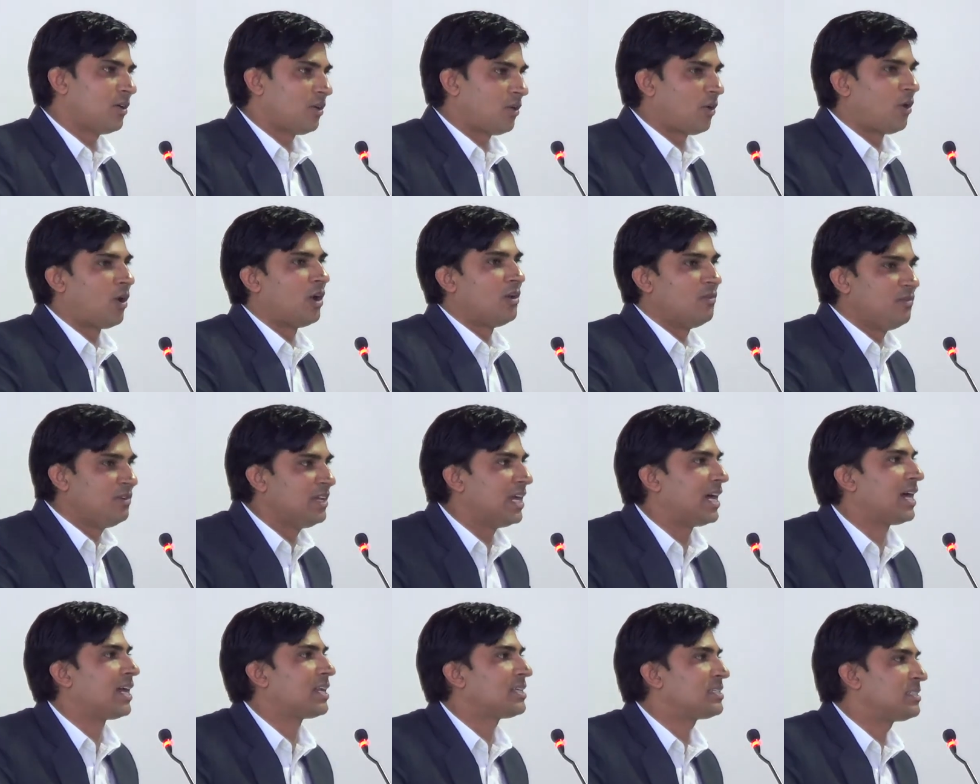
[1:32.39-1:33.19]
all we
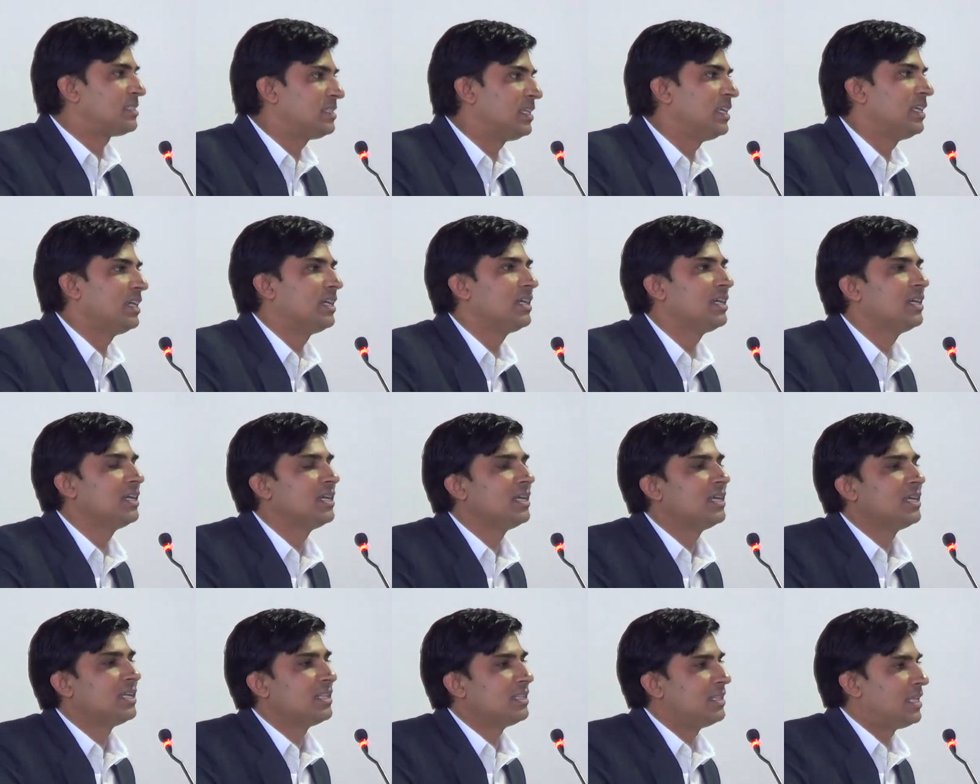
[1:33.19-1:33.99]
are seeing
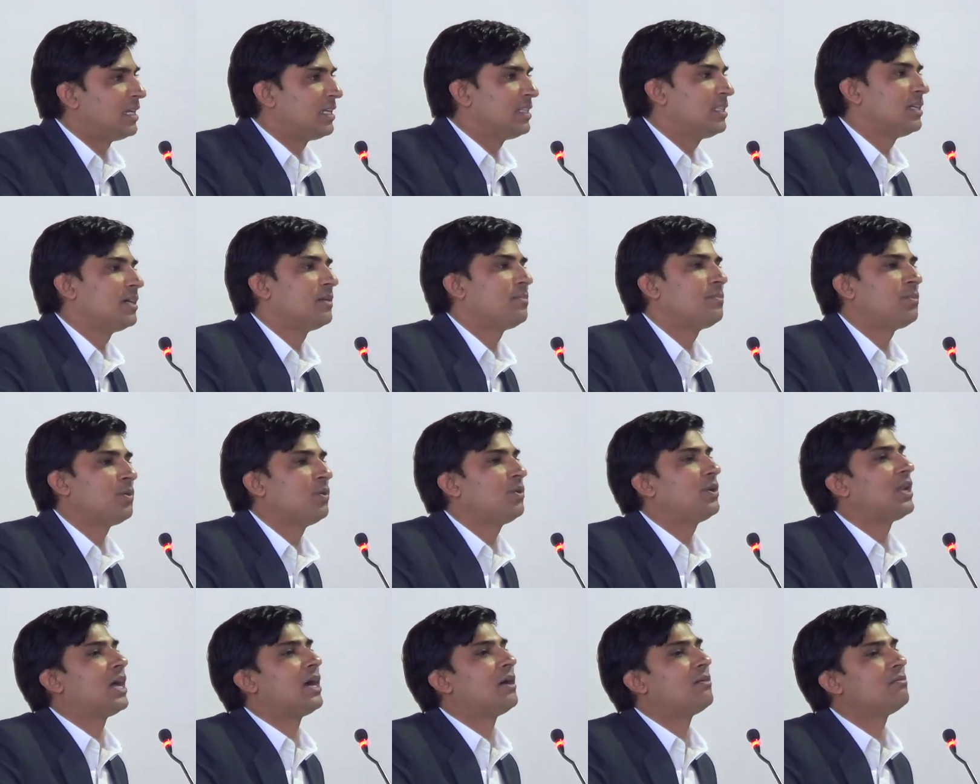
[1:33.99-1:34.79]
that the
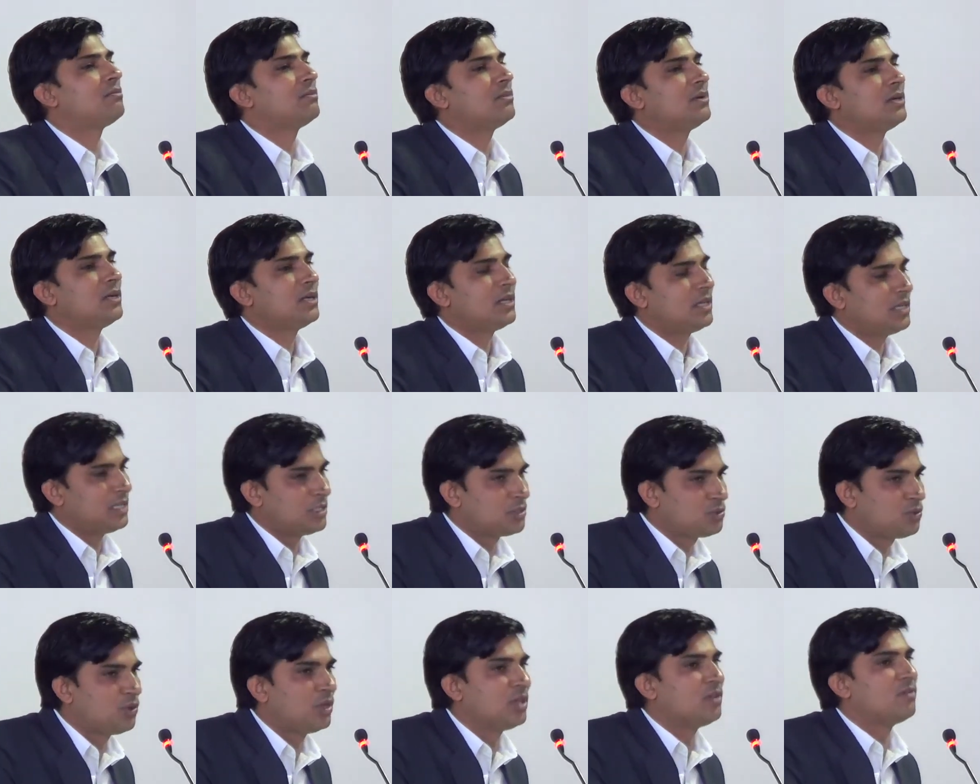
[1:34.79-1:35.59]
program
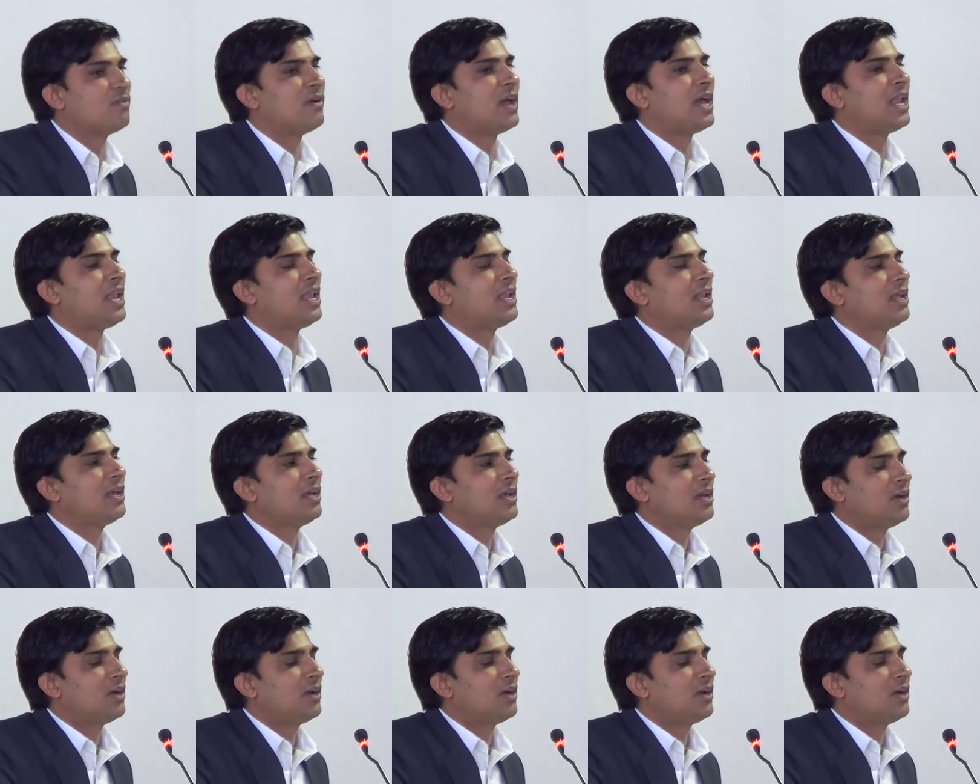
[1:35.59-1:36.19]
is going well.